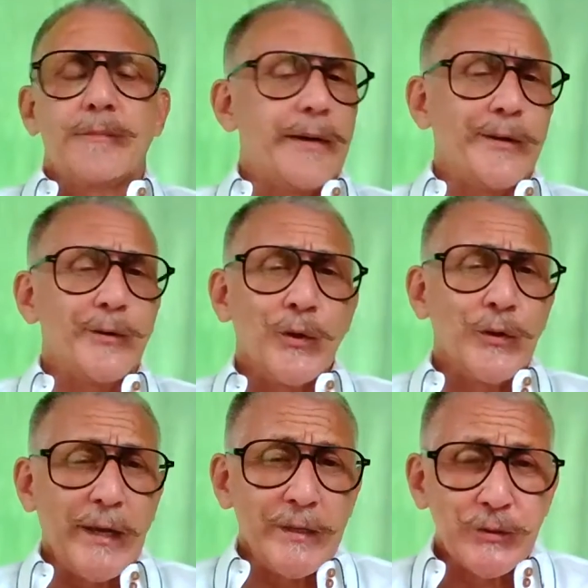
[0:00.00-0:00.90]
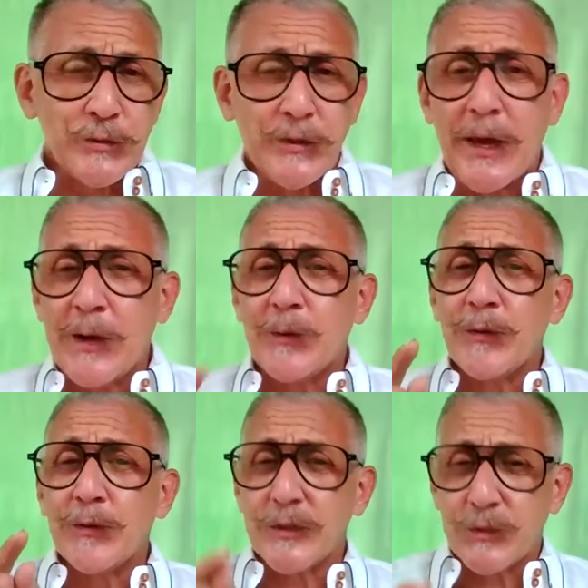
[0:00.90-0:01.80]
I don't know the answer to that.
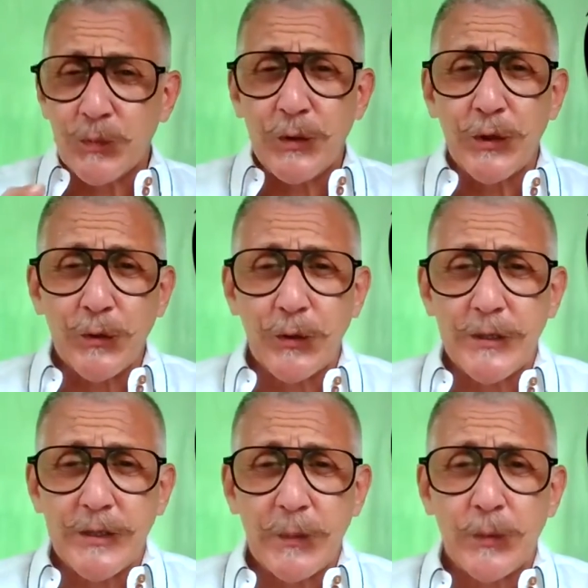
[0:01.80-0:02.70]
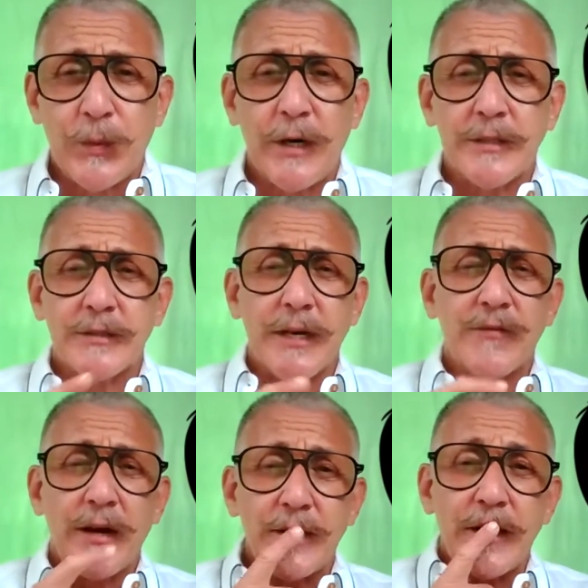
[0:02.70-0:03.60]
This would be a great time to pause and
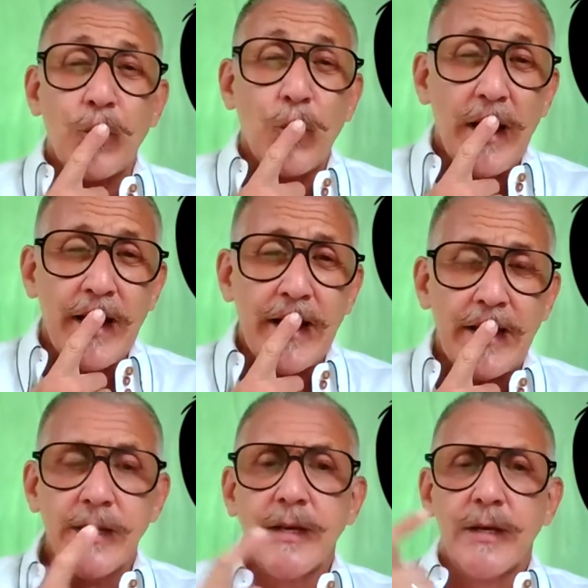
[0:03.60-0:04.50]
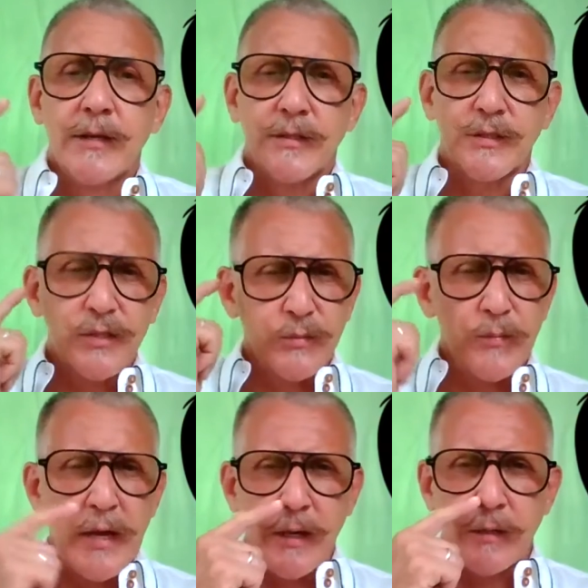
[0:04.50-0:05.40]
find out why the
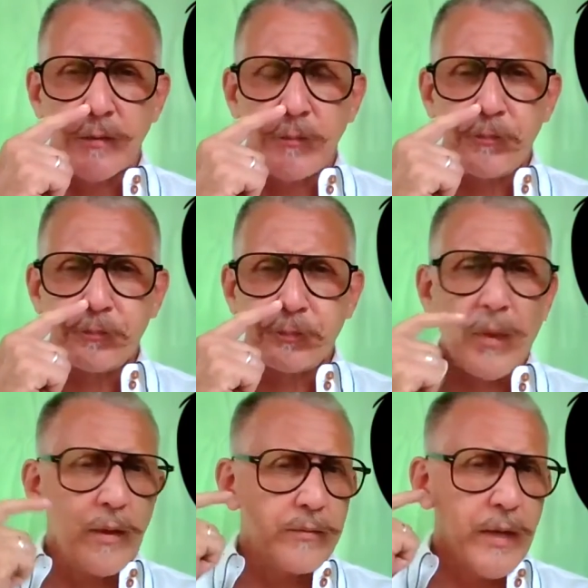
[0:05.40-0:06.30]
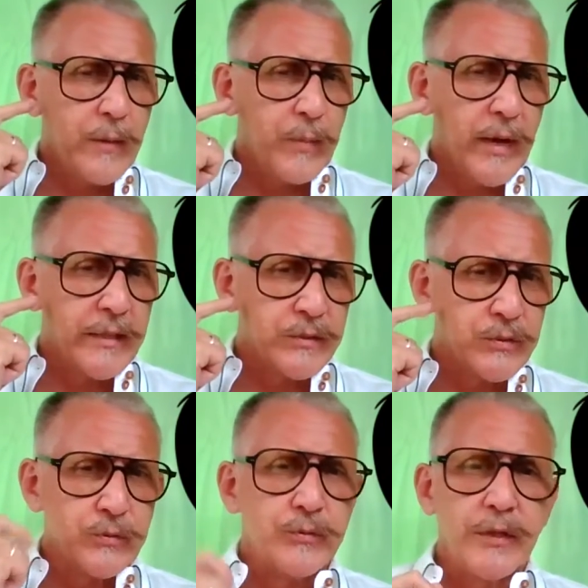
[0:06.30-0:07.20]
smell not pass
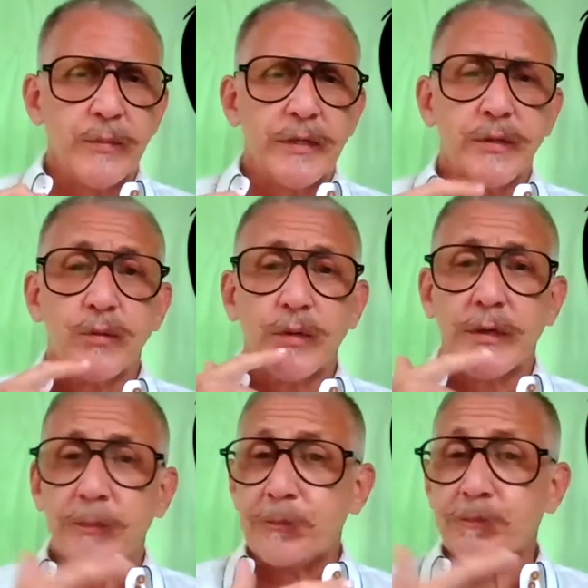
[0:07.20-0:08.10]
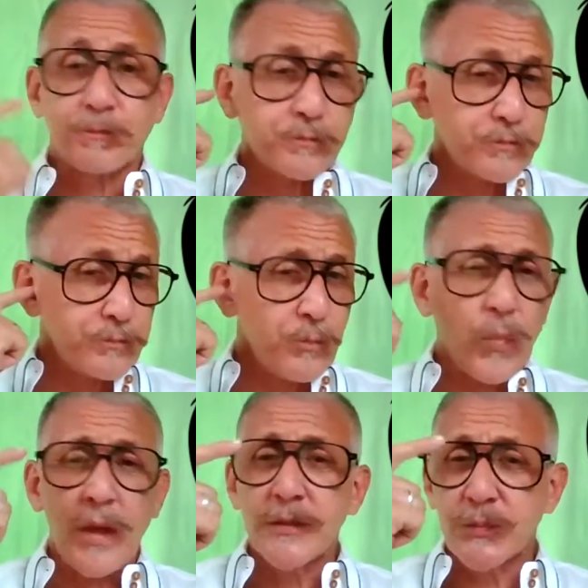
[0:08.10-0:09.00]
through the amygdala when
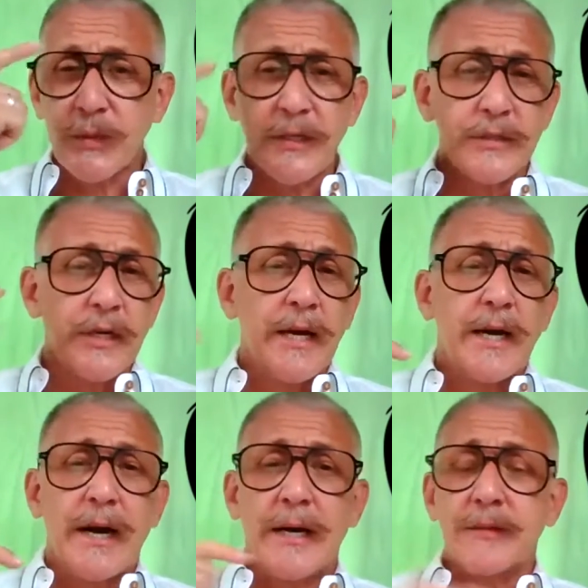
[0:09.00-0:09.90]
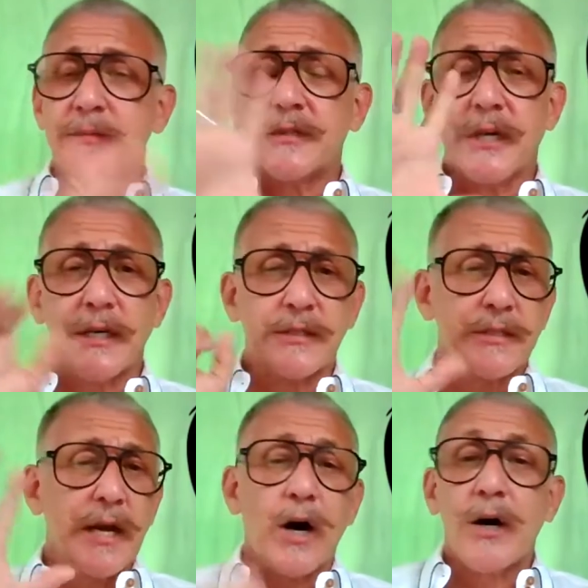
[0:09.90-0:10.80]
speech, eye,
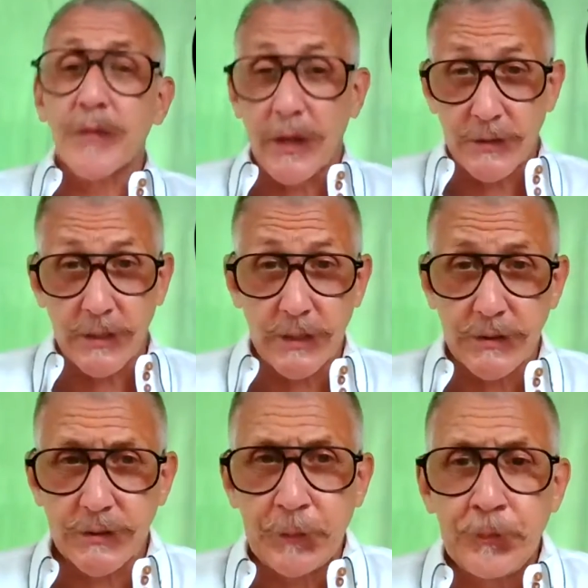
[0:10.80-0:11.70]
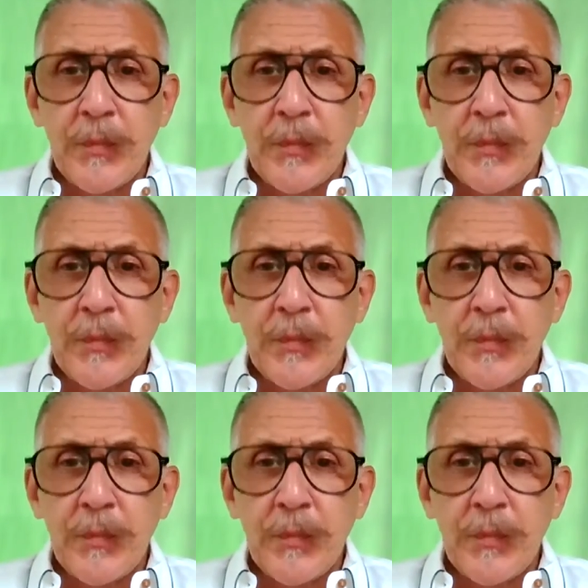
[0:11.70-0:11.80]
touch, all that does.